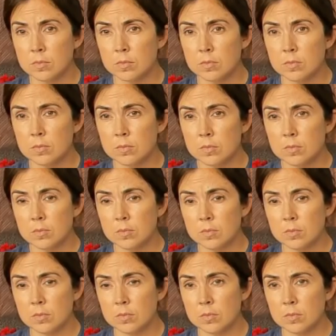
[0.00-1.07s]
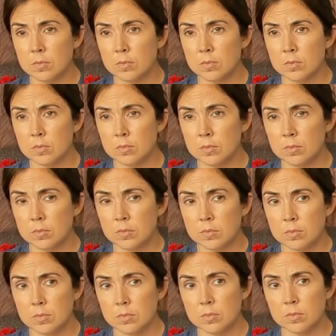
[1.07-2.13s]

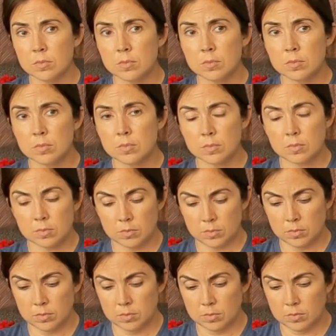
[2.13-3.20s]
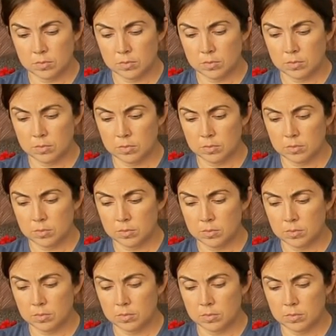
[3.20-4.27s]

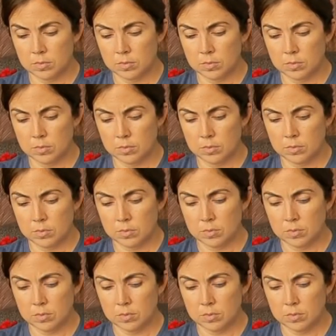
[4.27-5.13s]
The person shown says nothing.